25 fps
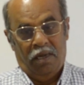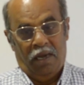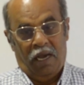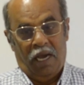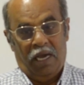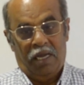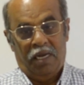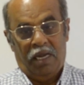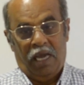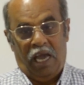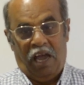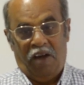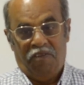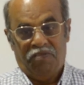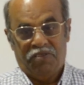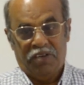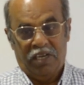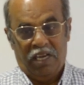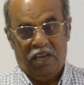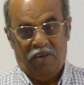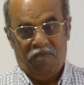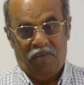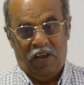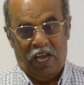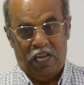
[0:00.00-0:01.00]
And after
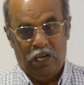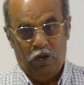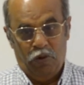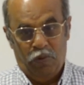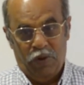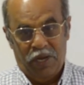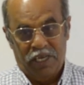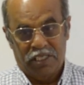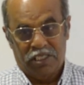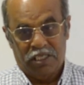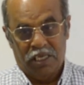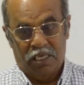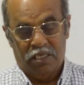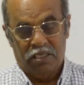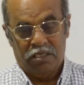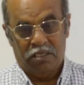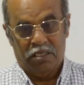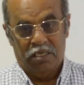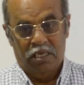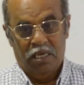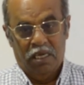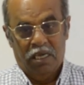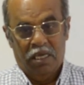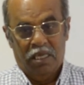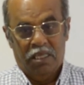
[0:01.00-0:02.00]

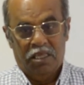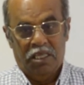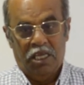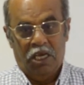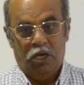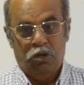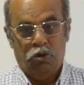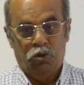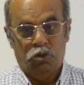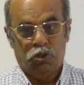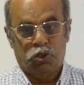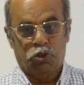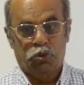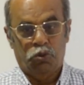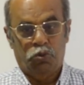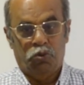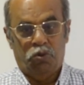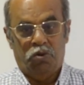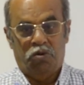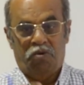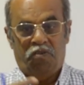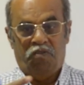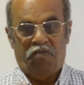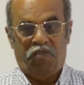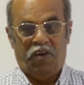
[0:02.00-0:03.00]
evaluations, they used
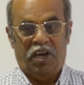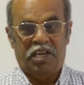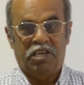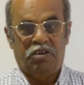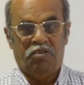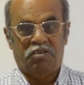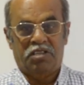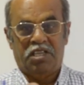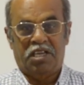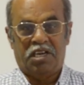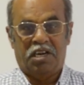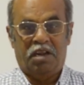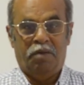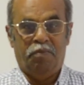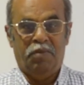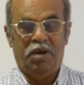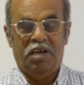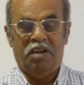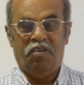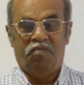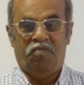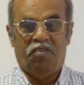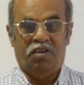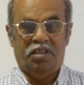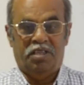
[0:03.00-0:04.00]
to find out the
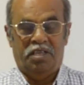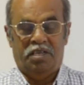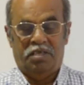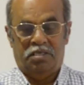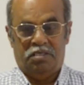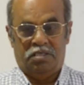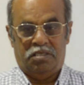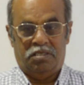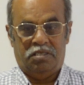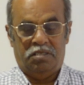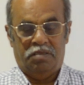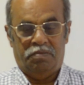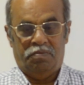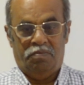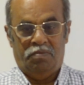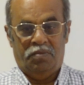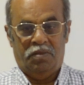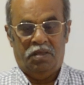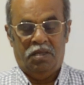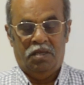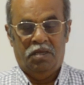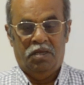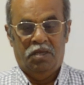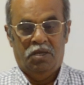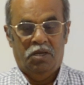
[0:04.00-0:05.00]
remedy for this.
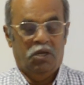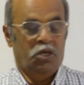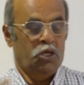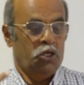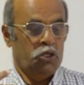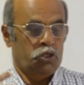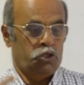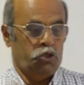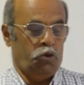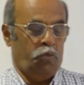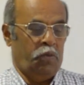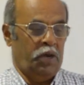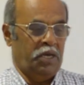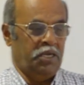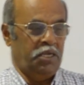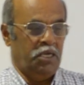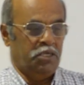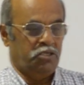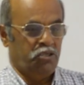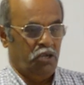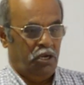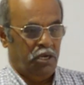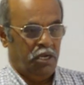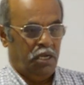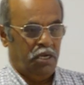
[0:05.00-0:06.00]
So my
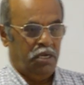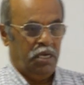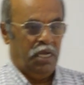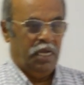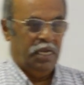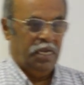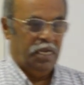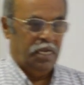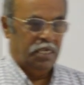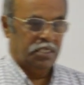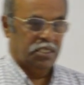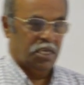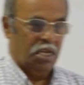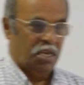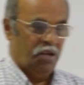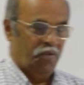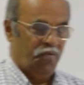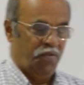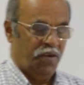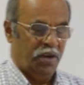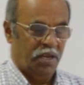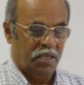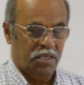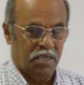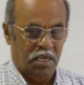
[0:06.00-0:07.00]
dear children, in each and
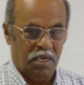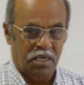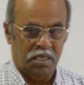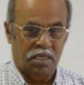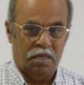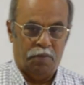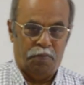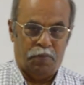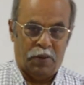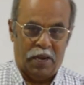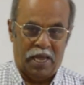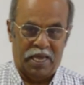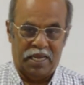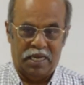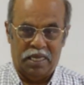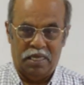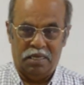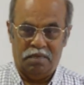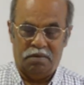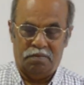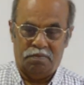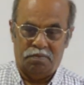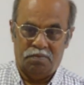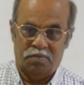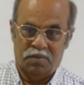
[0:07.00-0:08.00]
everything, the
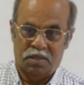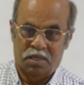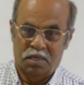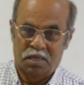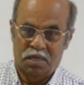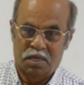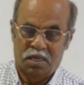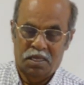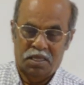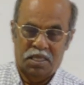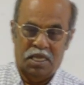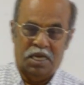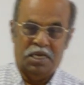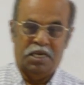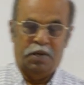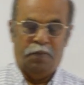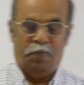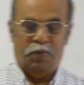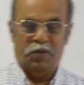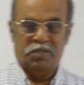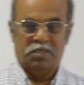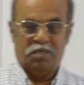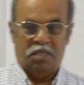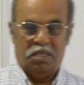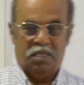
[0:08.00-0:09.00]
planning, that
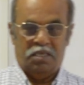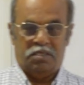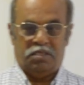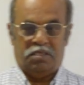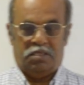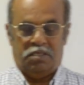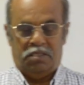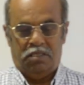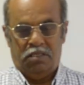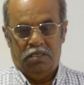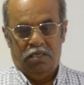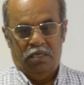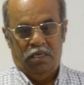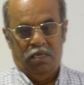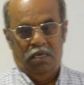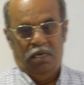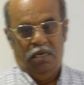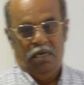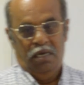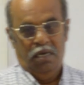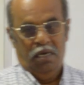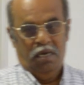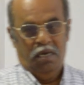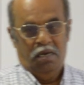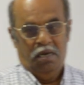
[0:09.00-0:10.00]
depends on this.
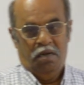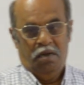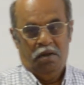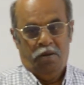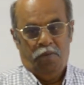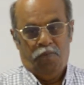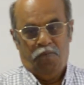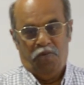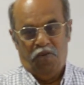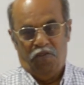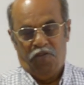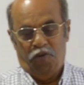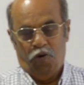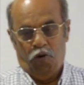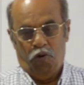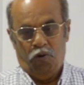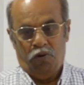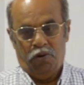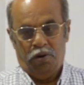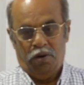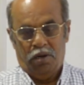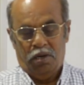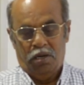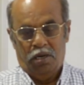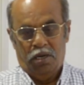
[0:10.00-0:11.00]

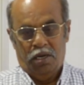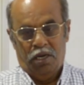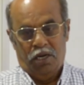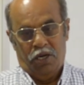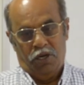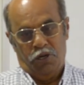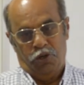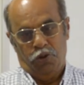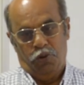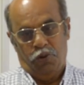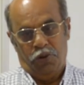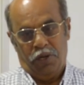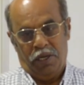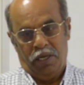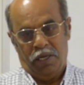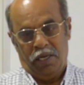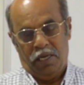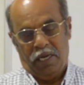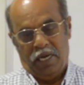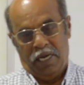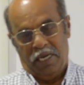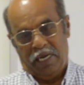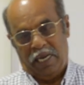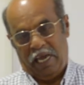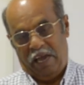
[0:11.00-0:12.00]
Before,
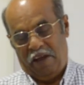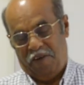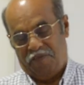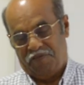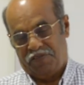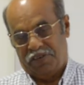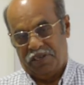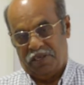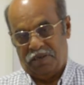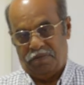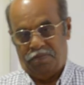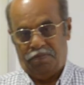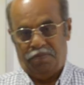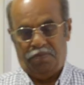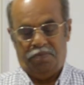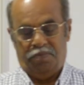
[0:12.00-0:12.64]
during and after.